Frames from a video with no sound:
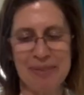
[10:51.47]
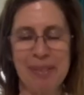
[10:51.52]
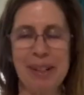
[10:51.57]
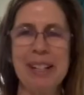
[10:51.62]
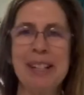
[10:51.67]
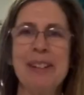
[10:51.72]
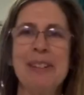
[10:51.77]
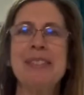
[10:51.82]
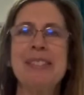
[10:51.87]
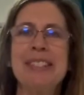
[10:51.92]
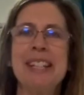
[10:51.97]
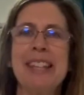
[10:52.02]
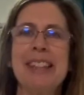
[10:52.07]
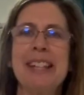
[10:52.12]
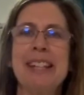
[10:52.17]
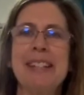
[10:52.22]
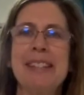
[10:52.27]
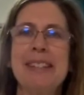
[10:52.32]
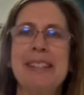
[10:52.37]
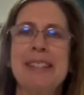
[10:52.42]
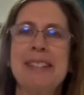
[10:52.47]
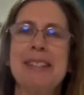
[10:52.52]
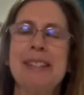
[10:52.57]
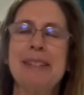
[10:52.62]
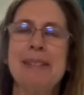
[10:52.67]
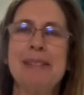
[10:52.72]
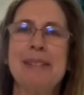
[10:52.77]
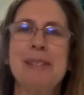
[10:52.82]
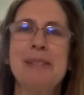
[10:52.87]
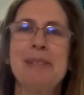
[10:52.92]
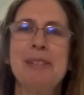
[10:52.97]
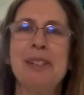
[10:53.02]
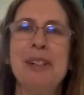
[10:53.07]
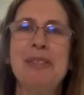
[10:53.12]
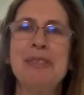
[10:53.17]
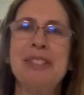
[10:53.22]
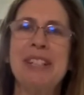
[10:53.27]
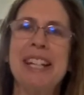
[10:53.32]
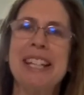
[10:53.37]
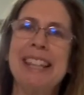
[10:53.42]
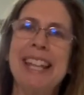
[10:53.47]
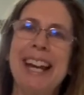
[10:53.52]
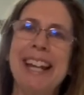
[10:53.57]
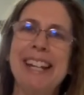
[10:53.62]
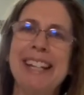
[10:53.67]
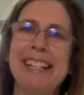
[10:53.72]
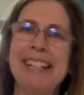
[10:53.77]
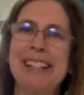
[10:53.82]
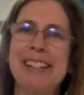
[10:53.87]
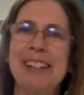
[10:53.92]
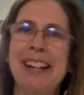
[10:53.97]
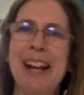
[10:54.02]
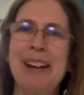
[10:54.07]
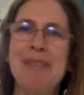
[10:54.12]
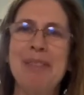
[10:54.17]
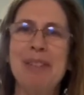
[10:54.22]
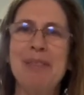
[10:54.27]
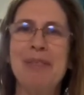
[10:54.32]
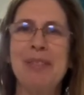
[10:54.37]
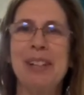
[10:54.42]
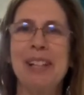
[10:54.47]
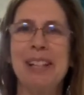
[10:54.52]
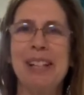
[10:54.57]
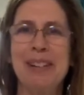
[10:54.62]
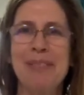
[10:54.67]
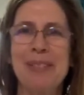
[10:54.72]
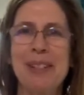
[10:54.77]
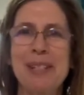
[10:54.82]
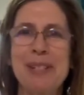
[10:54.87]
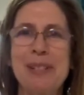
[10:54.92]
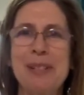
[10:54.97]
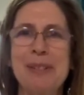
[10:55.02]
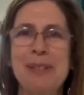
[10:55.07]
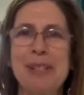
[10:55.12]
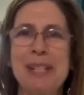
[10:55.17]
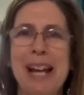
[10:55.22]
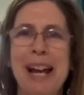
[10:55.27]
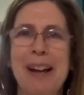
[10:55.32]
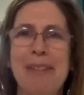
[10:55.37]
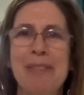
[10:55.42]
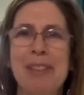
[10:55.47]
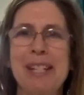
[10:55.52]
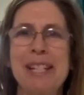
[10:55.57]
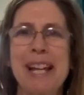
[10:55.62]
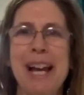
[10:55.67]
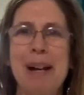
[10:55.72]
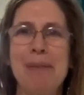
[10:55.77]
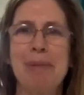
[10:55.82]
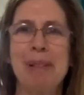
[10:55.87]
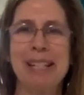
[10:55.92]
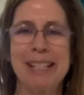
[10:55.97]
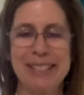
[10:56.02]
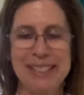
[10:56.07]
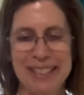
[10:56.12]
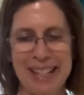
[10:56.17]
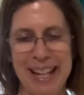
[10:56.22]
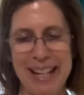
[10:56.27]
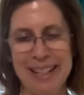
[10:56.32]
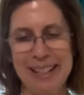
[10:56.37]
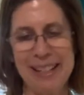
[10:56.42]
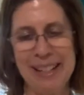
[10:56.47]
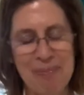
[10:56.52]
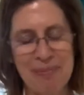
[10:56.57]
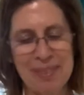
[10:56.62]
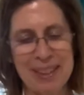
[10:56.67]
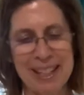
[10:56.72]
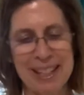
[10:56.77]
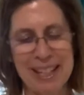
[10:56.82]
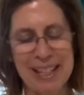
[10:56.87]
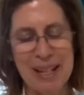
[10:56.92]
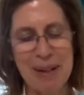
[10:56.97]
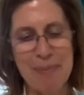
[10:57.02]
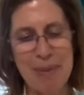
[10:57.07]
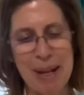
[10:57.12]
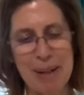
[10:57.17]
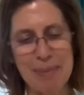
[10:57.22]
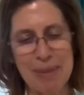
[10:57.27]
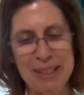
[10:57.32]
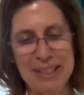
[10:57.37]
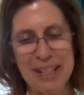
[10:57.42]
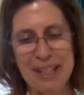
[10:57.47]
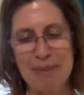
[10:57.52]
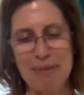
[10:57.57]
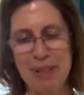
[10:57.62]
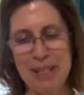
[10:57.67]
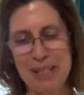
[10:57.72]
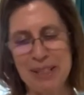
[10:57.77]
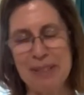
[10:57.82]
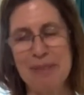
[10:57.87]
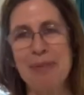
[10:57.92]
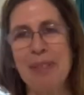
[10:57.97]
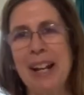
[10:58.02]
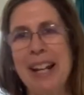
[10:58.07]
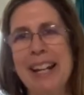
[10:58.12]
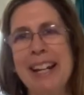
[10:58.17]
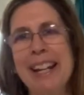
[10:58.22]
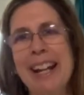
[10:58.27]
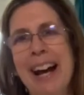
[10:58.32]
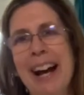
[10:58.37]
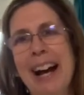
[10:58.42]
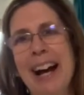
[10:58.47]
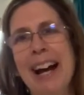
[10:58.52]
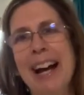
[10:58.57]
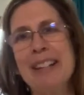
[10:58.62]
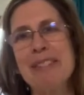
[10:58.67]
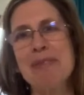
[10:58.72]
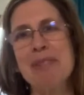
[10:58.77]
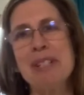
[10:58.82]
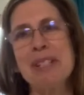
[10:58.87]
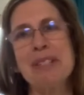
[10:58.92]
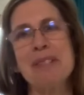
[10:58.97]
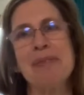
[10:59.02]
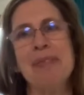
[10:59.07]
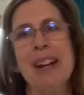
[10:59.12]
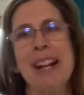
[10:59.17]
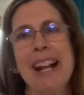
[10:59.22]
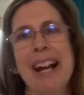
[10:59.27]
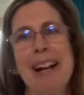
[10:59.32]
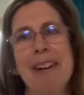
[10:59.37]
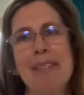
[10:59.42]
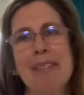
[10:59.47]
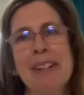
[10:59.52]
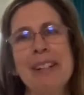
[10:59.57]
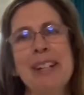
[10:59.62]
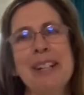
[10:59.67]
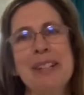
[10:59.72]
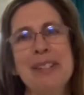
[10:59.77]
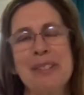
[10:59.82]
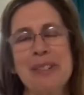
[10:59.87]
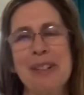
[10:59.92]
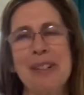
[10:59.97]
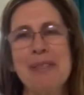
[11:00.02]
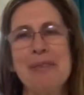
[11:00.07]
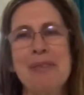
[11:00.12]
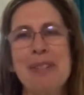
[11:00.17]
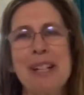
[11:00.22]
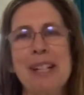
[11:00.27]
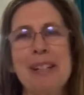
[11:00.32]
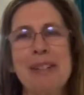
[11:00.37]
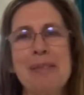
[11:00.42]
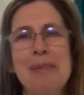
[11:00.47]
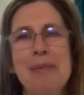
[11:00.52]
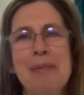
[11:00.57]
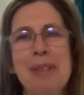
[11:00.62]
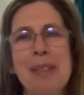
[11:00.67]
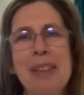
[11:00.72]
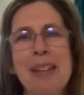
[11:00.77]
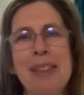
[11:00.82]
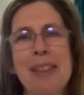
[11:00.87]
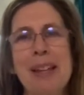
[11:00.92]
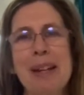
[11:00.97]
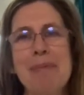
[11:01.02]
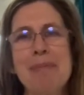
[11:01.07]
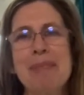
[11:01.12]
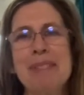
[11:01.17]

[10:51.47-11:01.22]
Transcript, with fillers: when you see the two loaves like that. It could have the feeling of the tablets and commandments as we just read out, sort of written within them.